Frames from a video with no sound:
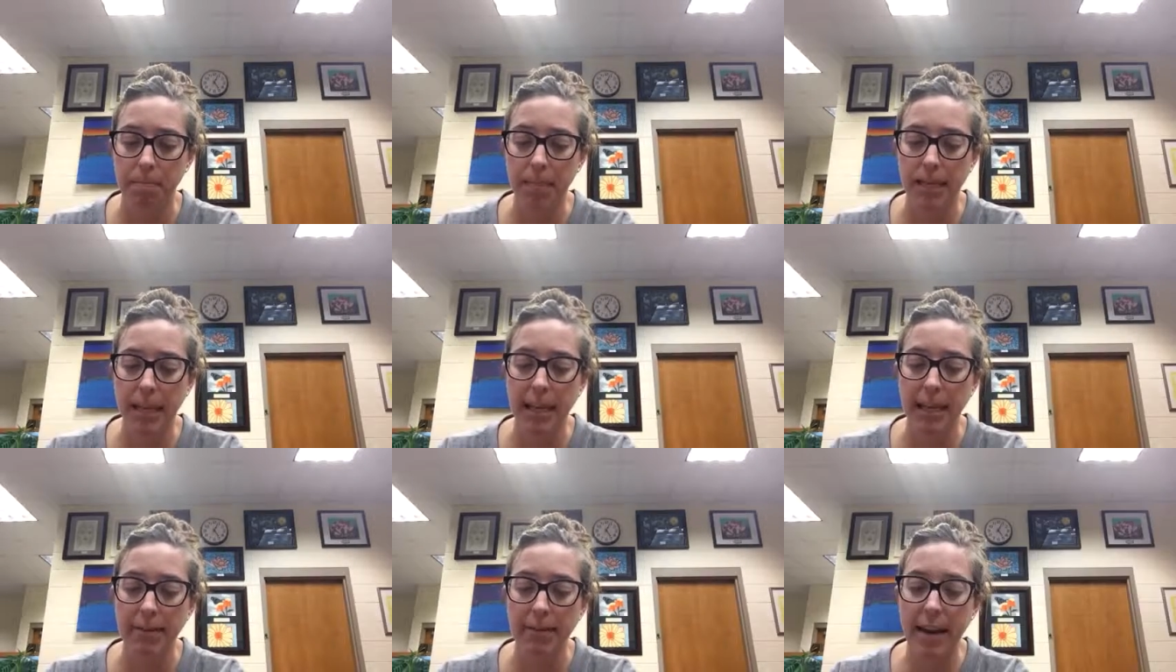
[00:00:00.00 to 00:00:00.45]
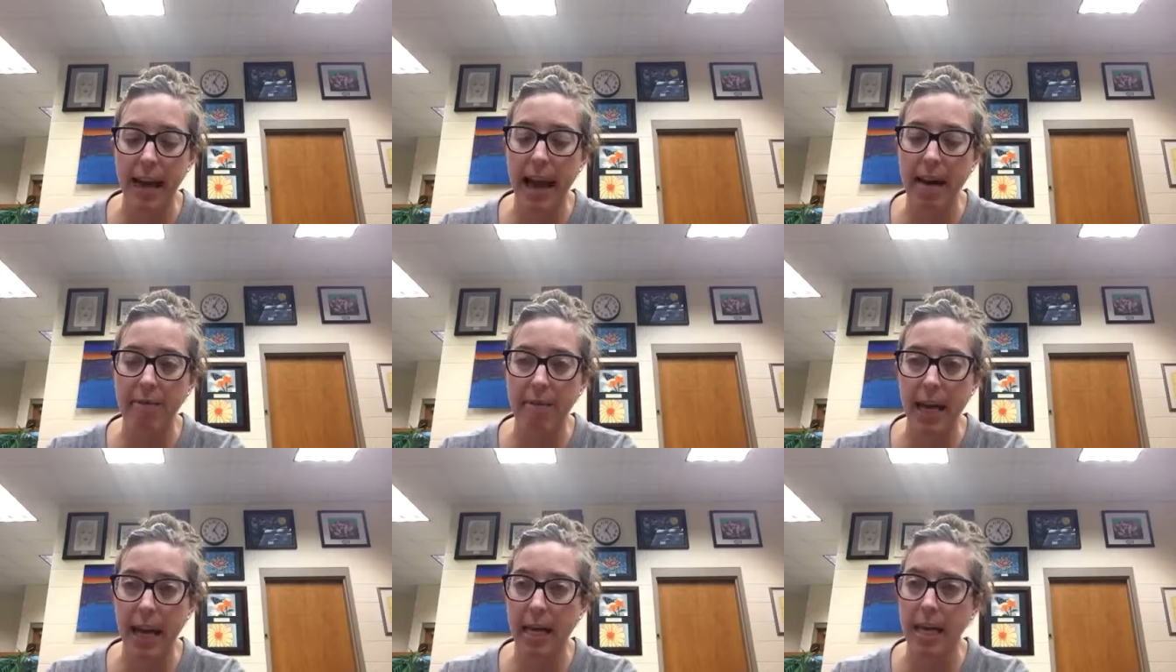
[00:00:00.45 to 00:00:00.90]
They even
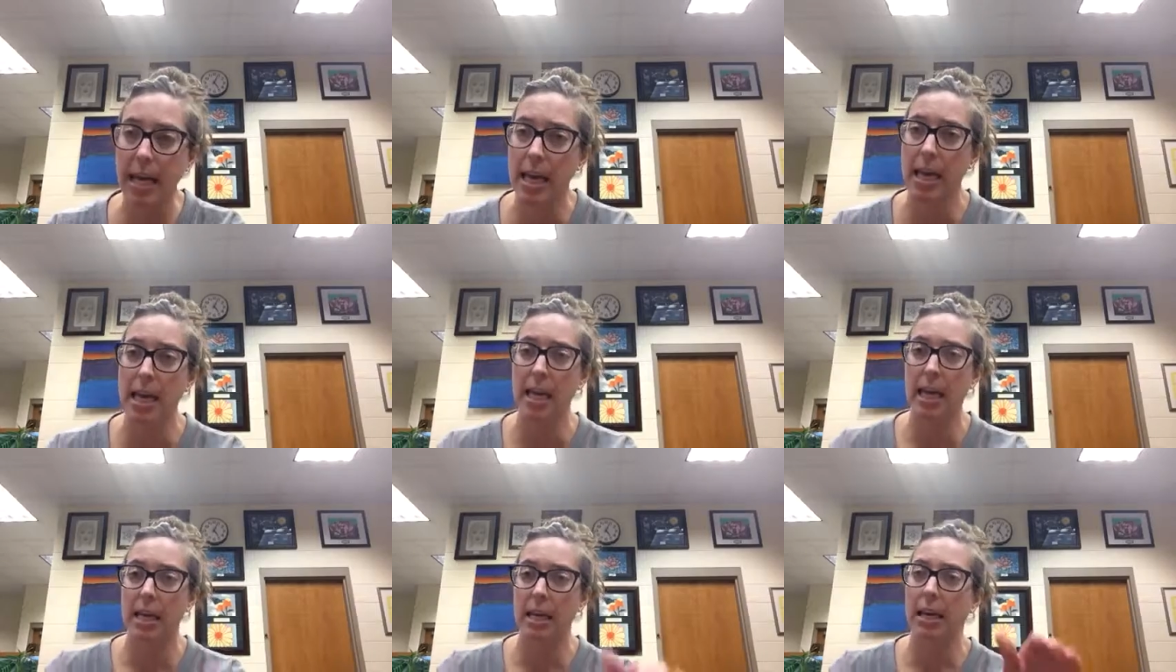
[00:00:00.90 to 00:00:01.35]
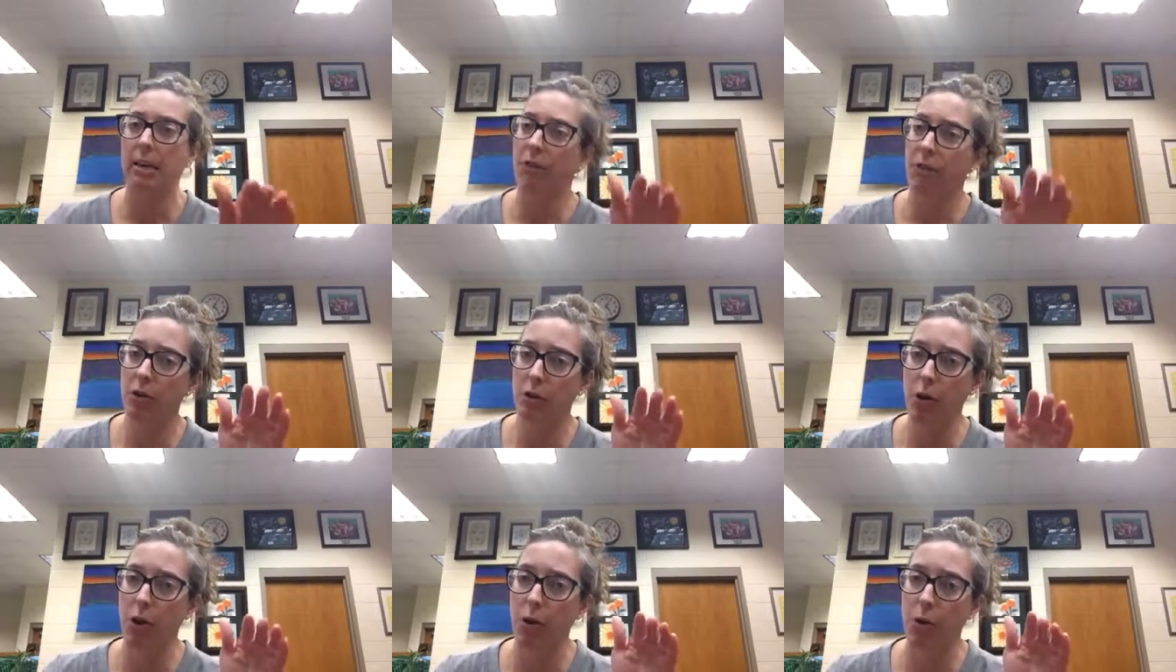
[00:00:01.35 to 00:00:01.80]
have, like,
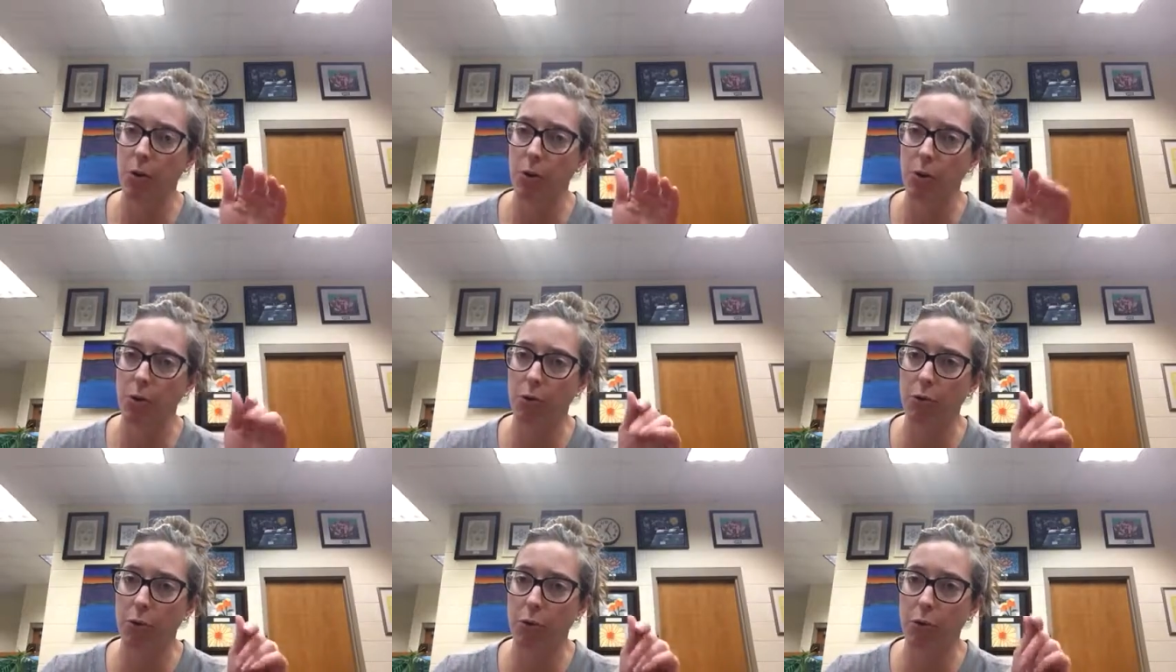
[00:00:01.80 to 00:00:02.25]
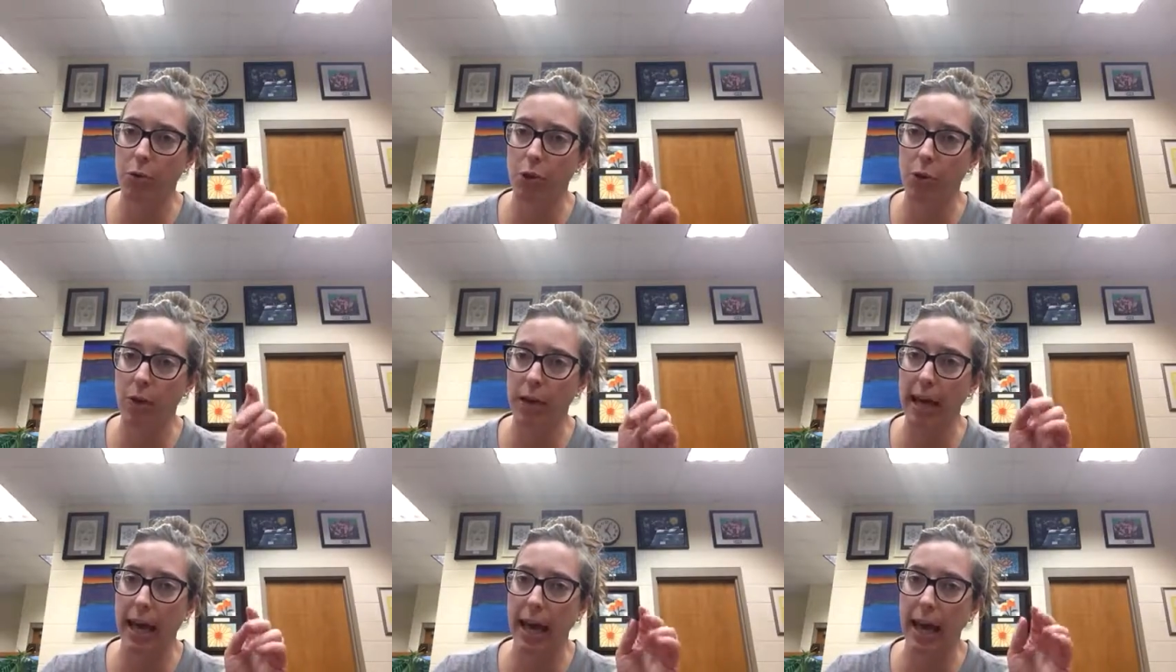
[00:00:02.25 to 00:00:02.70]
if you go through and
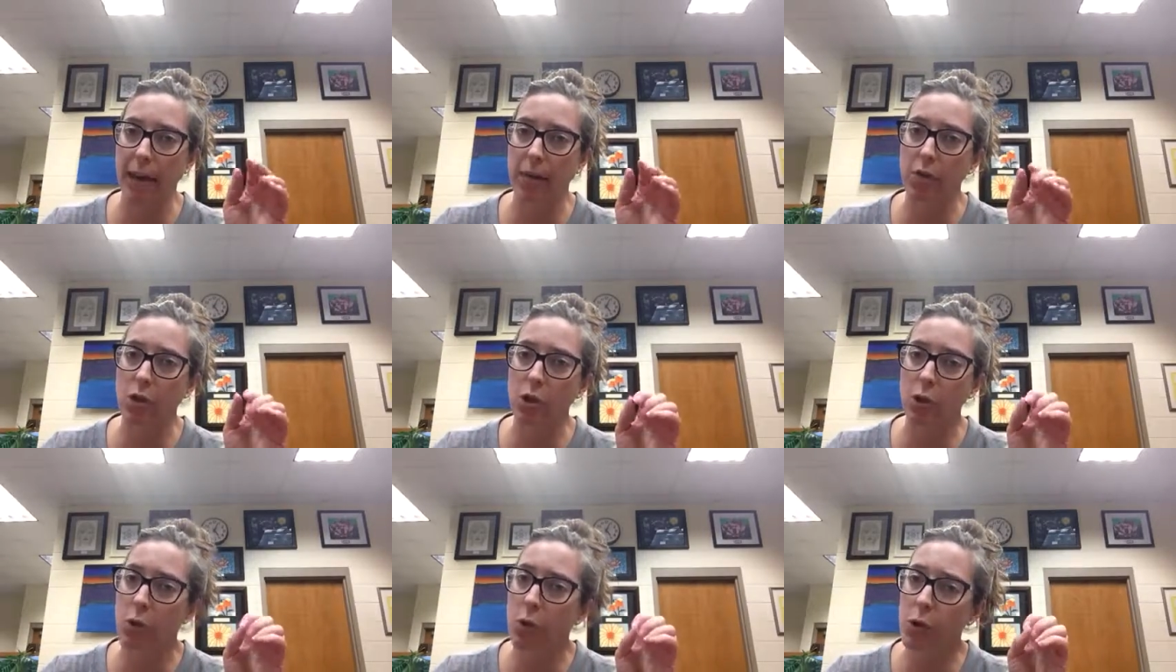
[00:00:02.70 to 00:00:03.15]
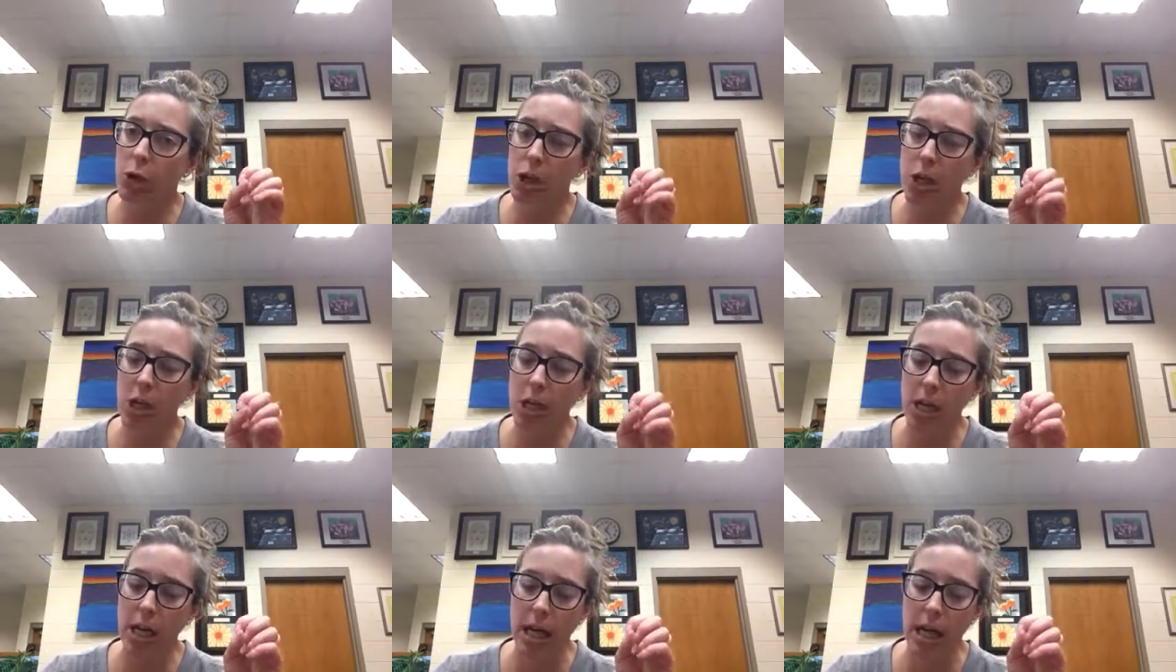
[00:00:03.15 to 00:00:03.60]
do a cave
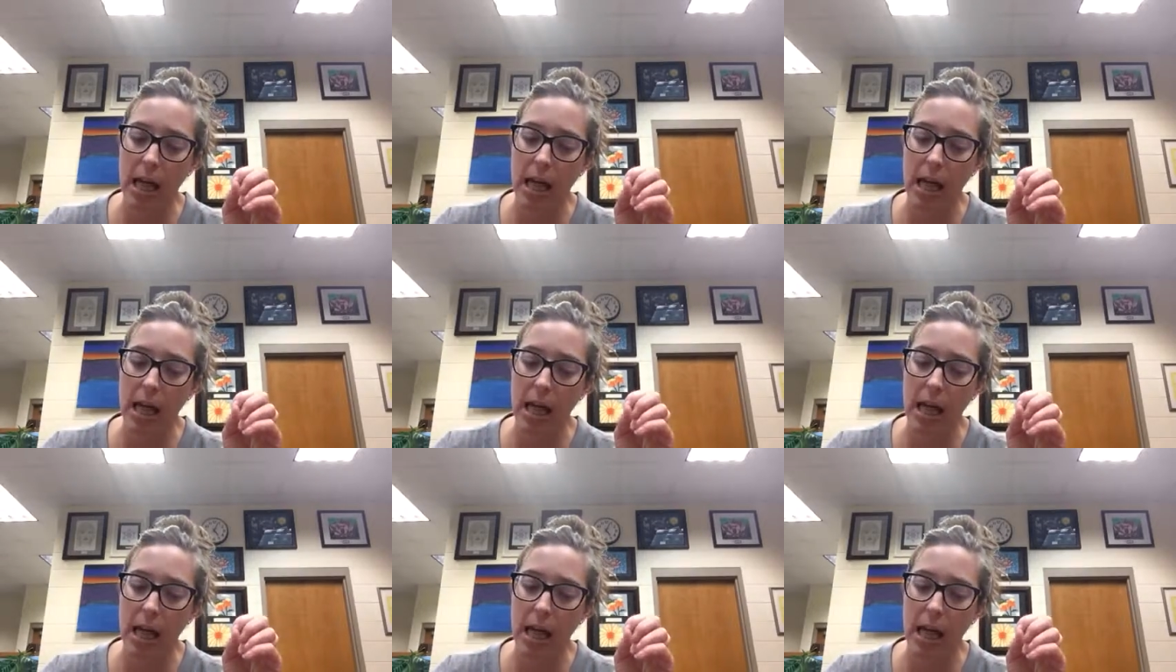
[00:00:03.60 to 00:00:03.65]
tour,